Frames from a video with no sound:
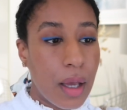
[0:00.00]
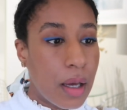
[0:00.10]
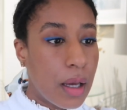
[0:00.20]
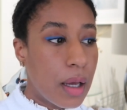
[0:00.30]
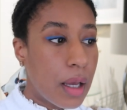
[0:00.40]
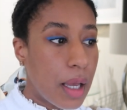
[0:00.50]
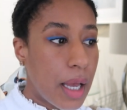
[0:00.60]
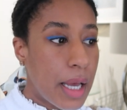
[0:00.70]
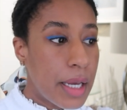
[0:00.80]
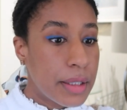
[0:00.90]
uh,
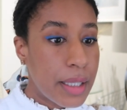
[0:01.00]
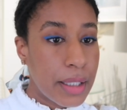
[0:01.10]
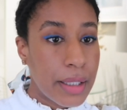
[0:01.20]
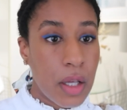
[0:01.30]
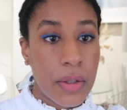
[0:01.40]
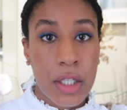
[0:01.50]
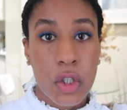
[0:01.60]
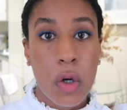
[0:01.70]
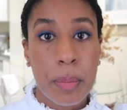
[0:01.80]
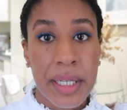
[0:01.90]
and then the, that
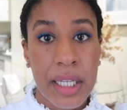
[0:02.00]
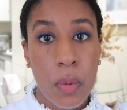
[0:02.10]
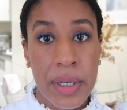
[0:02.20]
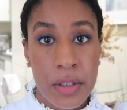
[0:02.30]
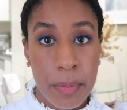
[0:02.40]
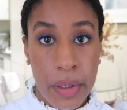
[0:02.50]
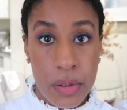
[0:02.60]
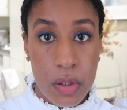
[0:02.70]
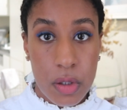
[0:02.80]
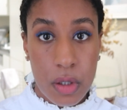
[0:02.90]
company went
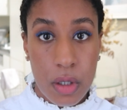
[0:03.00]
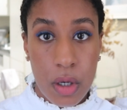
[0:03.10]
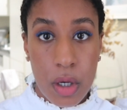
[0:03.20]
bust.